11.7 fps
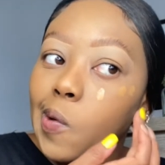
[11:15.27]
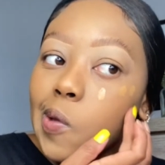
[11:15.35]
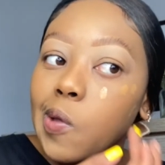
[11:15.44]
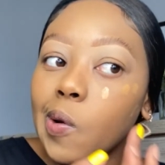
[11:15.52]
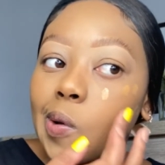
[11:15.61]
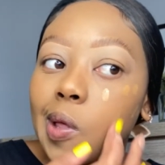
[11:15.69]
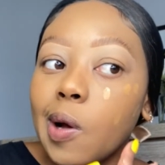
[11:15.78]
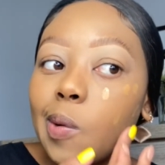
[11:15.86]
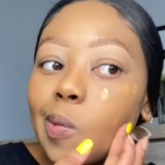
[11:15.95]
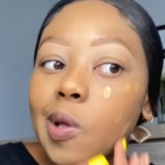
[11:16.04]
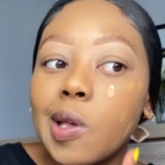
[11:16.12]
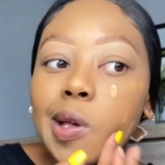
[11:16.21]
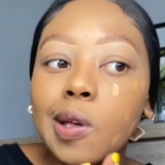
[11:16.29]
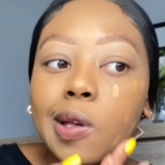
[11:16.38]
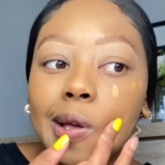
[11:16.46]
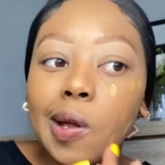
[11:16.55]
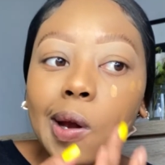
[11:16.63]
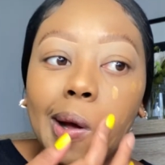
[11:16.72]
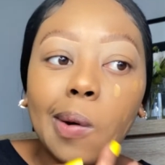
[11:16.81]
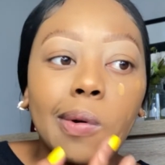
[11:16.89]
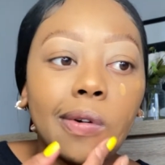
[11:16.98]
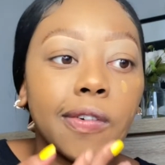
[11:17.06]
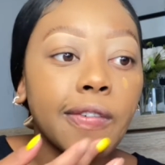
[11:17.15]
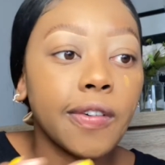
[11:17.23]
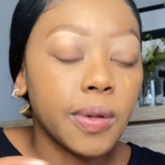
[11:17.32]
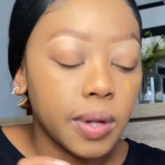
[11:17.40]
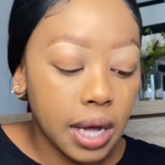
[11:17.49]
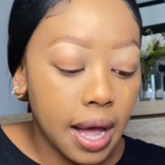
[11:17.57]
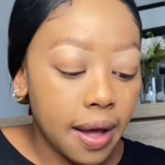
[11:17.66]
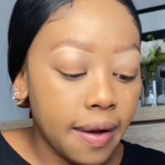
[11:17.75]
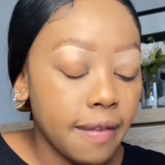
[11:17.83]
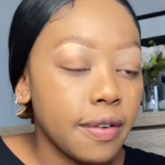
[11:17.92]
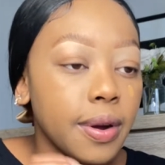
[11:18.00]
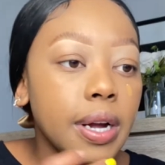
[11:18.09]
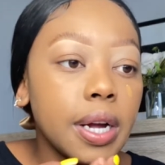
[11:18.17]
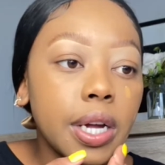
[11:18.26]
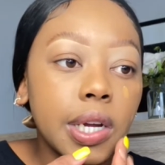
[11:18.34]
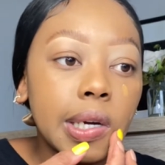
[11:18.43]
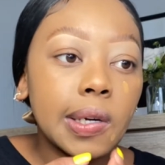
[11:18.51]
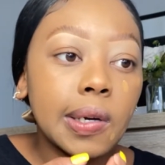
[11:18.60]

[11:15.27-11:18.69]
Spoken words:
so that we can get our full coverage.